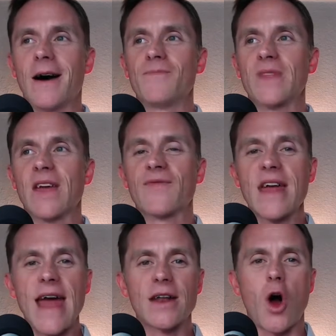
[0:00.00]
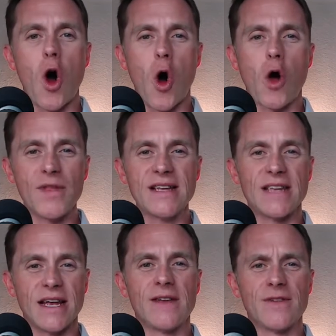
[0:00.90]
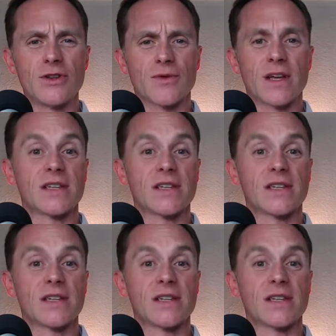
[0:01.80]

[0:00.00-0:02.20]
If they had all these individual things,